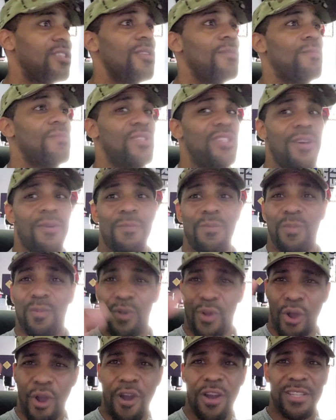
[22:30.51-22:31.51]
Some some
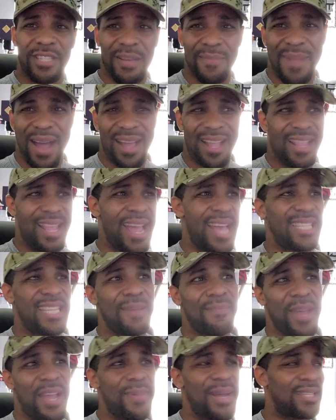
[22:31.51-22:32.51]
cars in my class
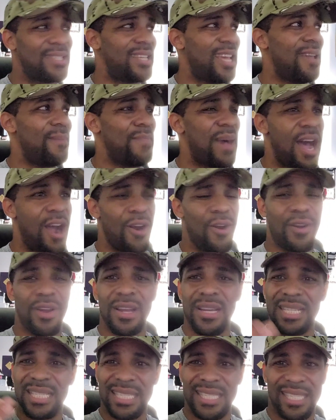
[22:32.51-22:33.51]
that make about the same power,
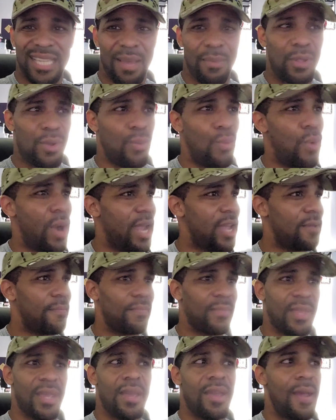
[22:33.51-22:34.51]
similar weight.